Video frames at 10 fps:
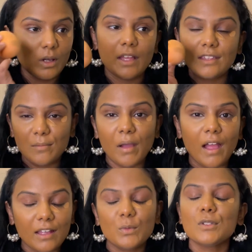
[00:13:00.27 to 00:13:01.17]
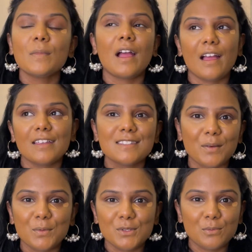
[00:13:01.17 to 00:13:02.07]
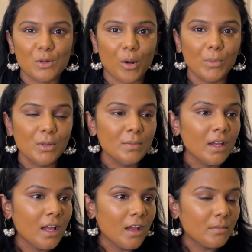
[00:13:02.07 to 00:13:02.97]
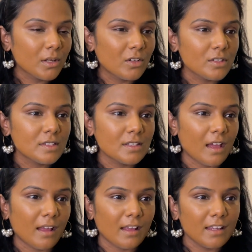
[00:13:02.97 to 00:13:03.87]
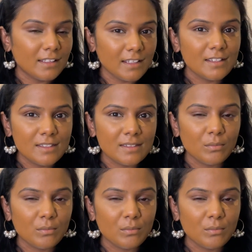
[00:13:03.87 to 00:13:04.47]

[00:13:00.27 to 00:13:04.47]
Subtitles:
I think it was my eyes that was the problem, because it is